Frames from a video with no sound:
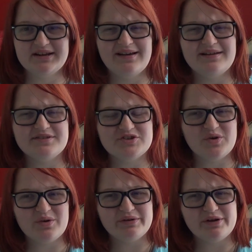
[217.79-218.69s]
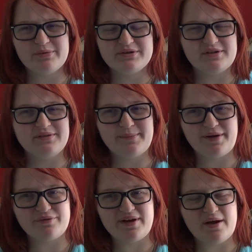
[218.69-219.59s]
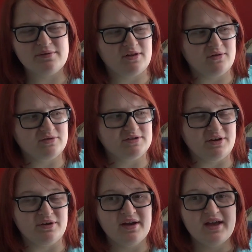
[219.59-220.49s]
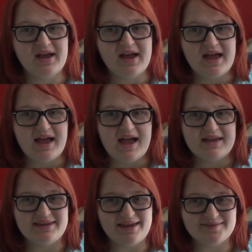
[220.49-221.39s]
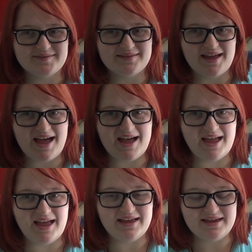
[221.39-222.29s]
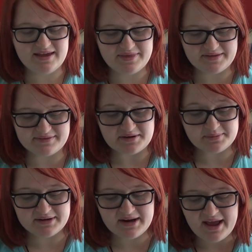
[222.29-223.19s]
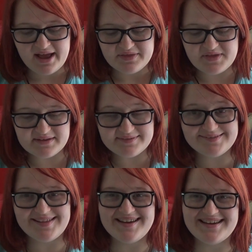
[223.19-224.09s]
It's a short audiobook, it's only about 3 hours long, so yes, there's that one. This